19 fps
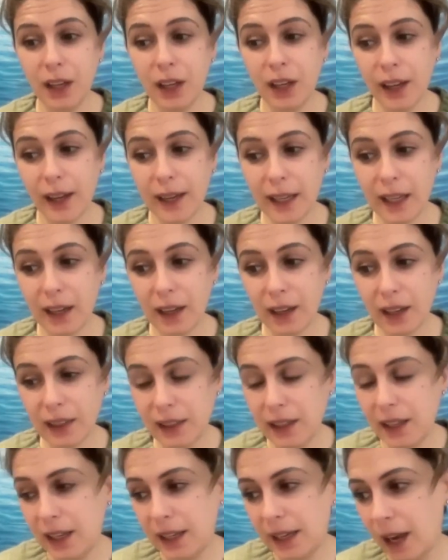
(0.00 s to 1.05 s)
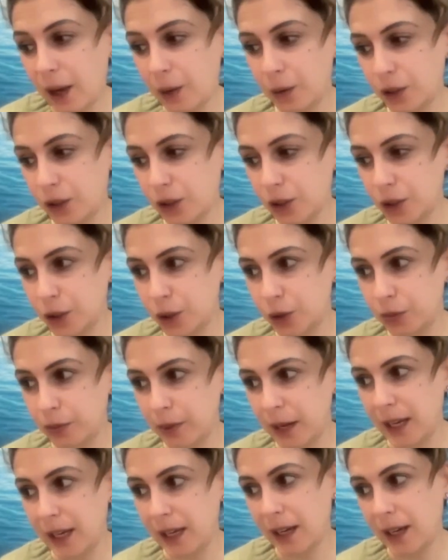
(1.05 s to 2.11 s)
Like I think now on social
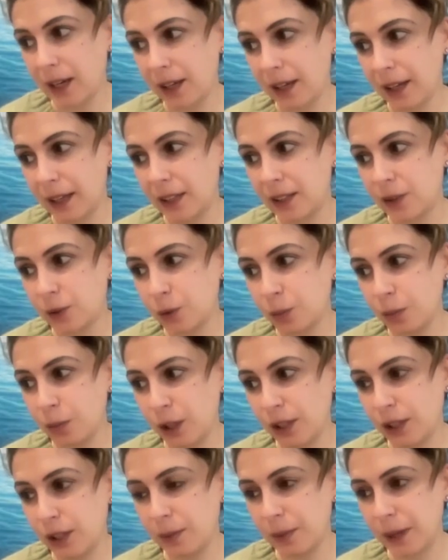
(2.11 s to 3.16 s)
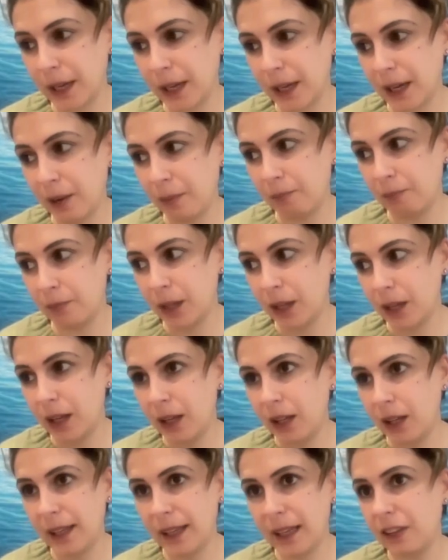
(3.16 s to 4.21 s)
media, like it's almost become
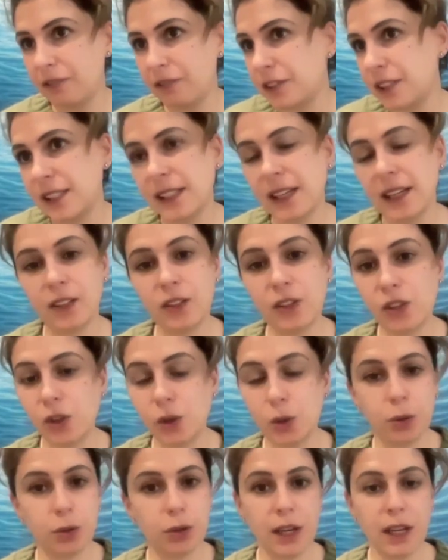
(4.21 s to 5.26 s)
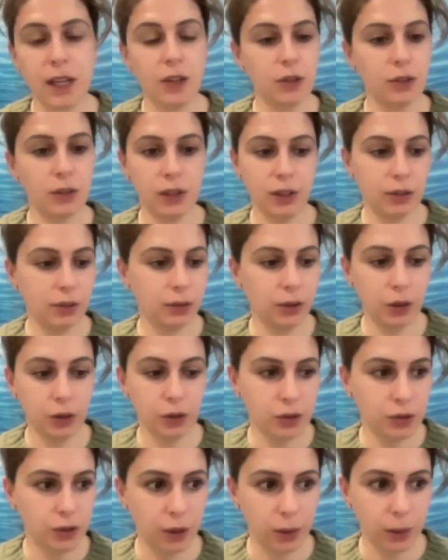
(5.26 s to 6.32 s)
like every second story you're
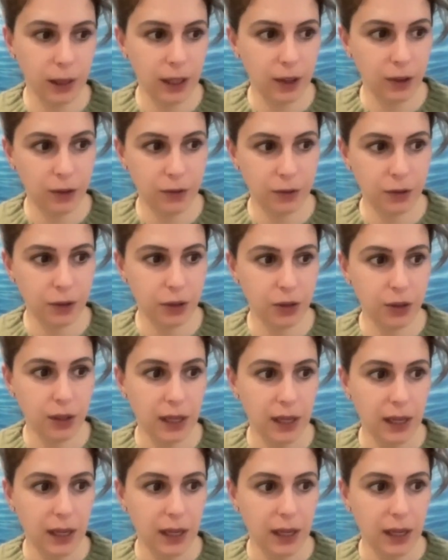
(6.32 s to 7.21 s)
scrolling through,